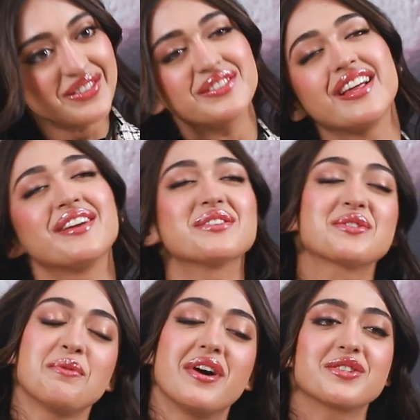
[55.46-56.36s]
you. Thank you
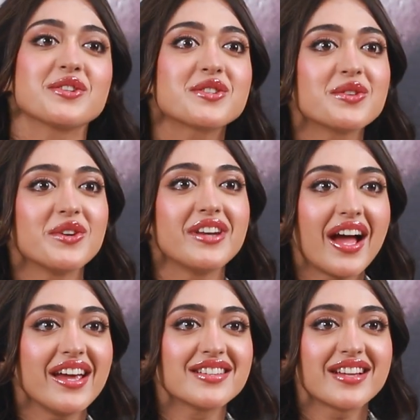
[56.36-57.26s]
so much. You're so
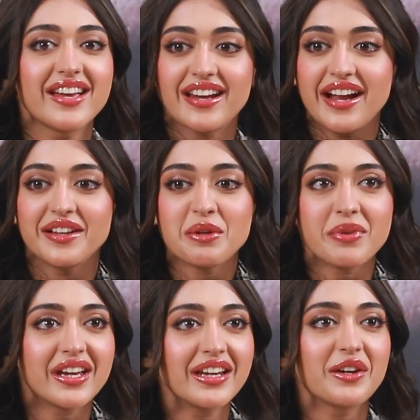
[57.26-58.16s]
nice. Like right in the
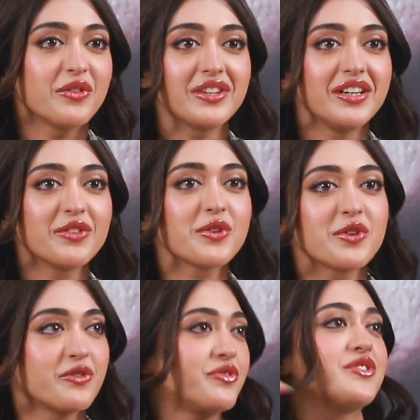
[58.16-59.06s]
beginning of the interview,
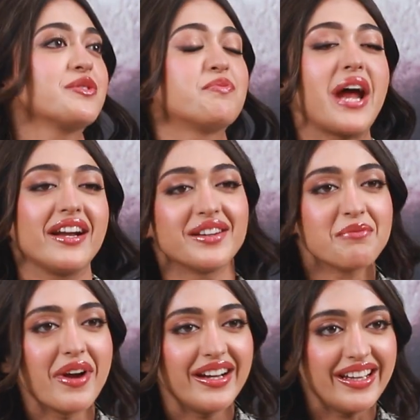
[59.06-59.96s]
you've just
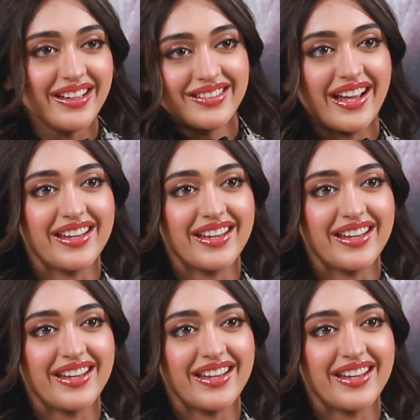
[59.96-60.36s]
brightened my day.